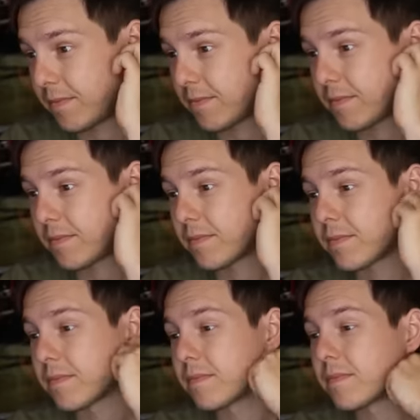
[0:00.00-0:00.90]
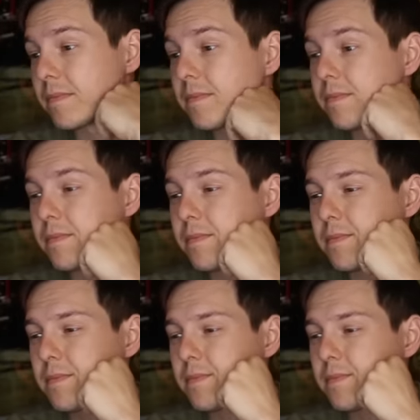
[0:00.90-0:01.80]

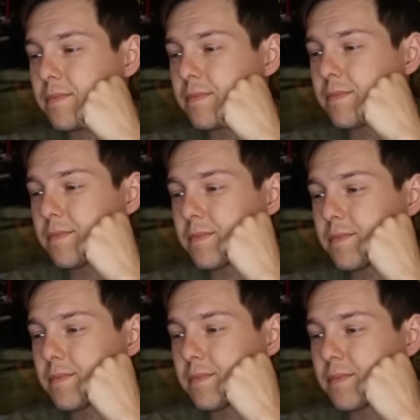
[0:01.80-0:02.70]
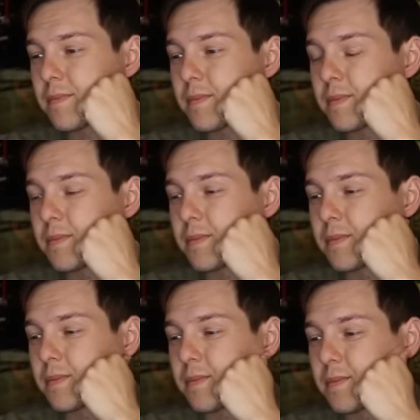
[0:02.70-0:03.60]

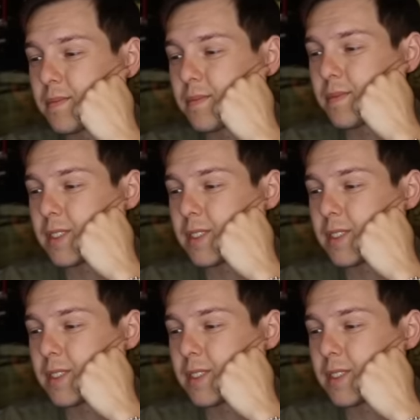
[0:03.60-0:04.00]
[no speech]